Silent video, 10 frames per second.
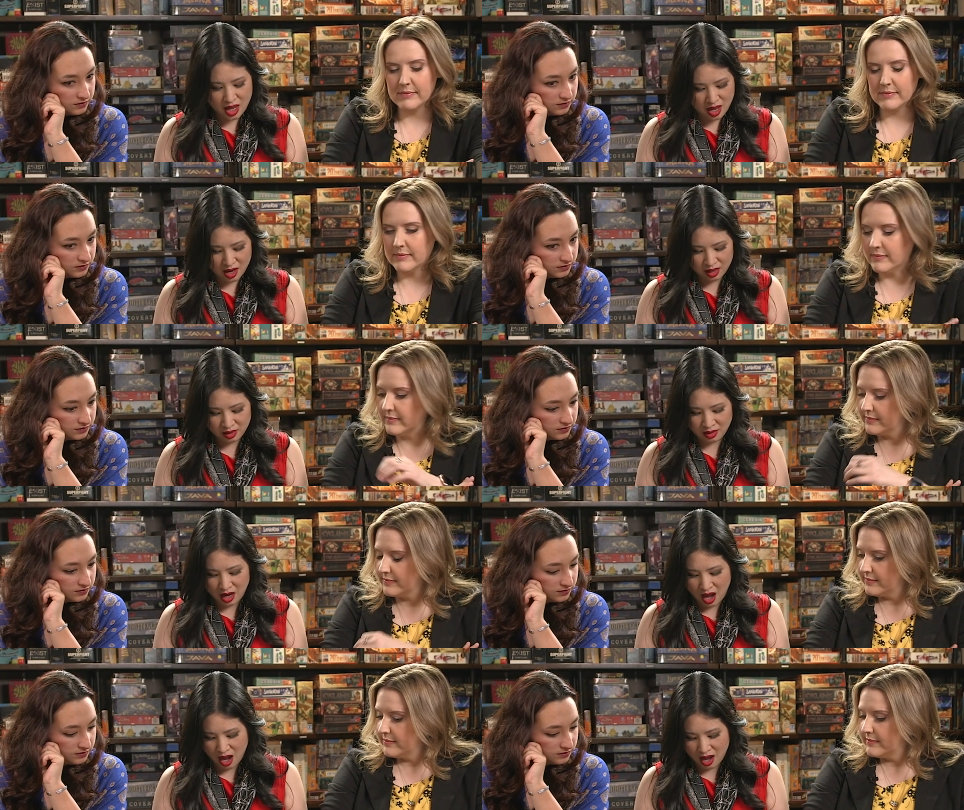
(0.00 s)
Speaker 1: And
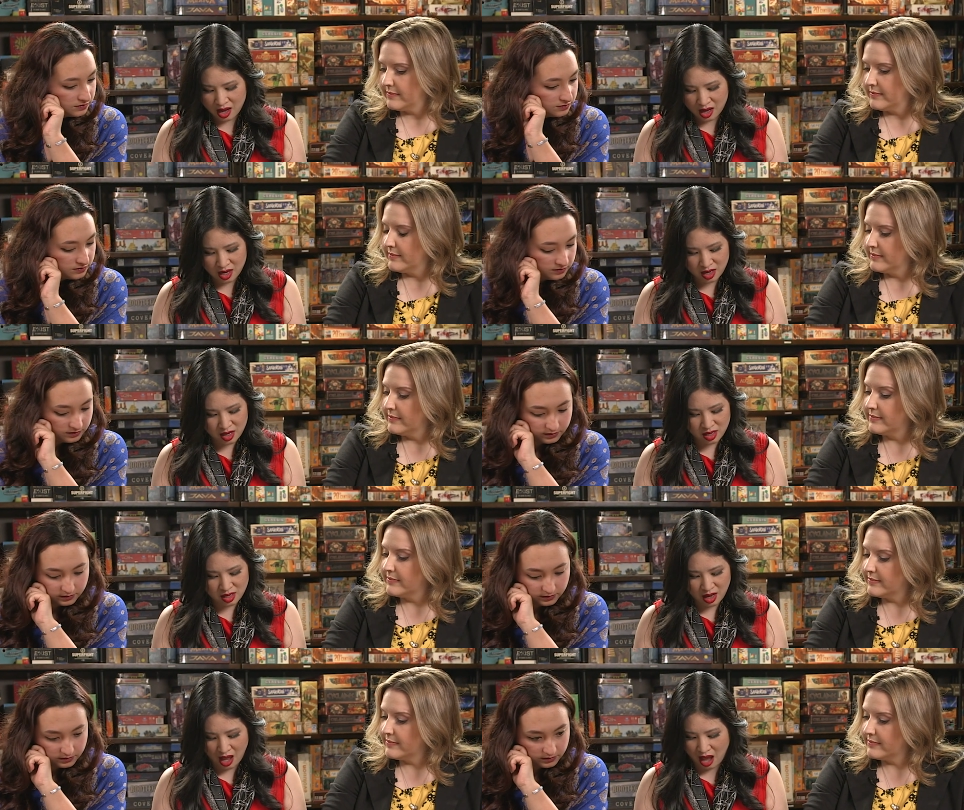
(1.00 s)

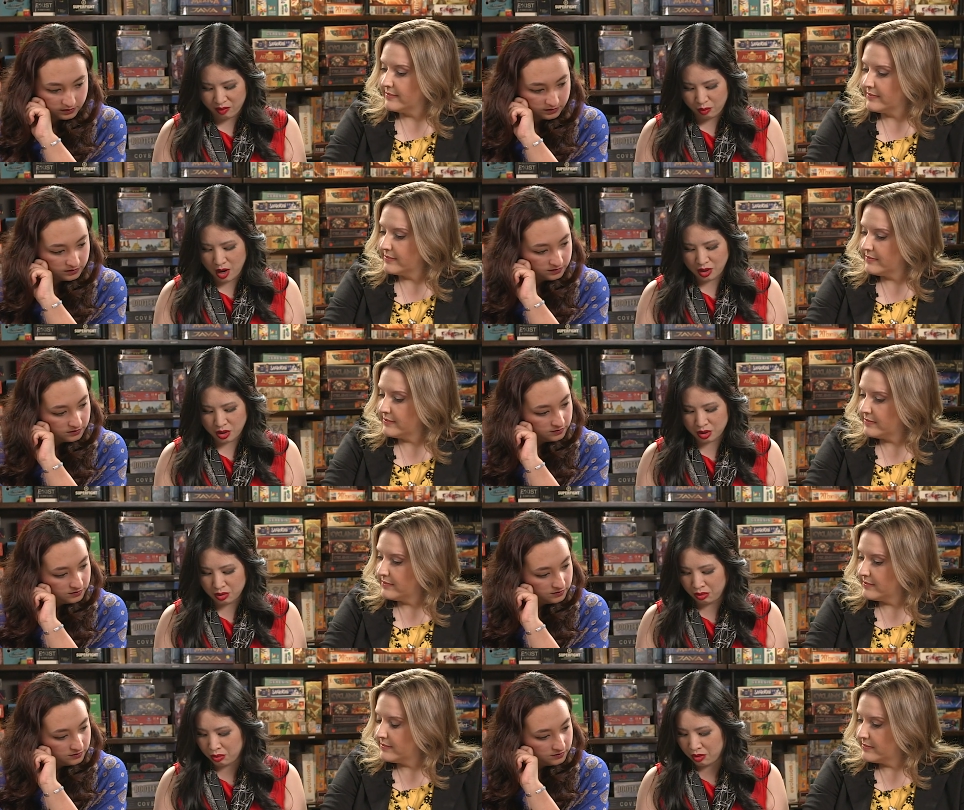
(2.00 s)
I have one,
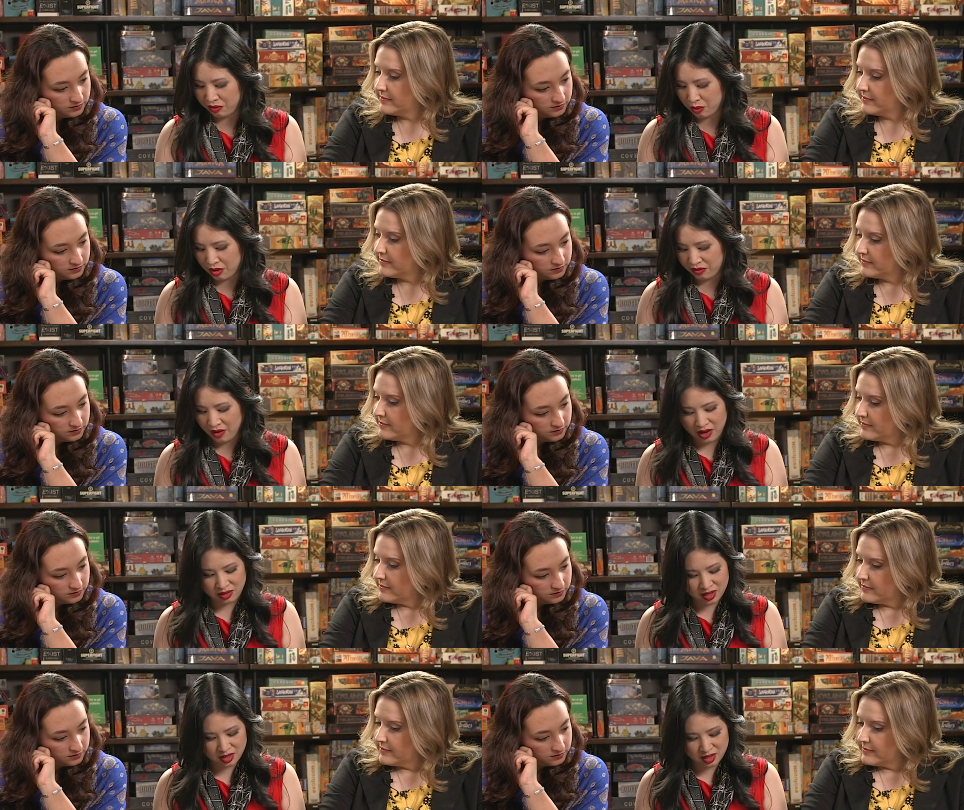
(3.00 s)
two, three, four,
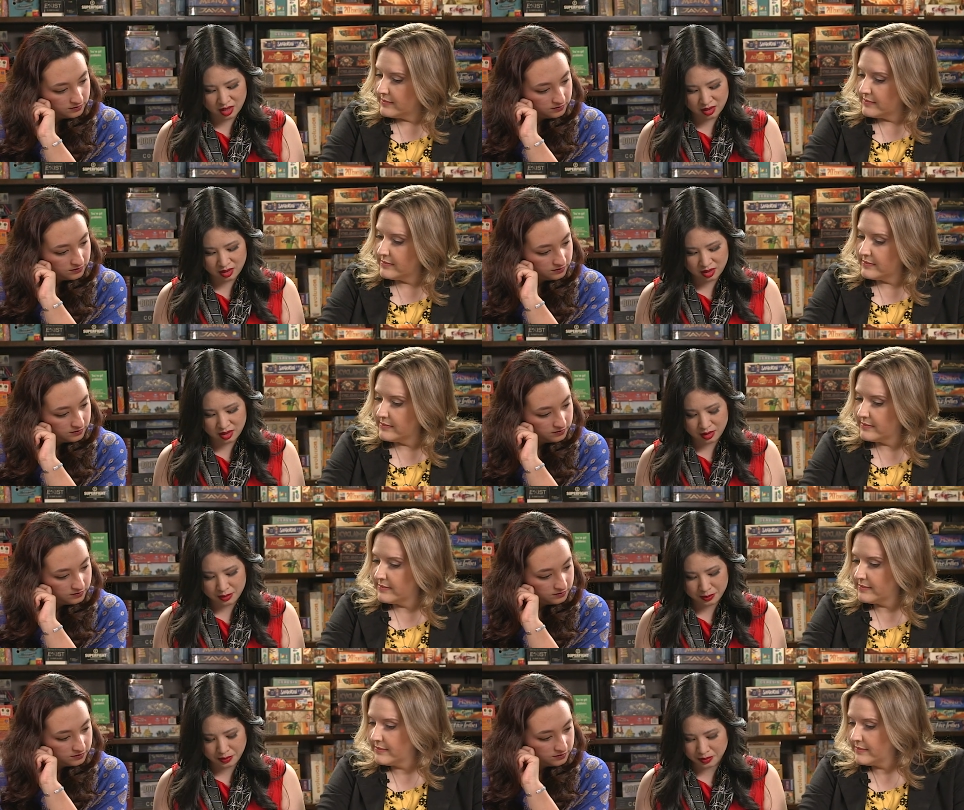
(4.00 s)
five, six.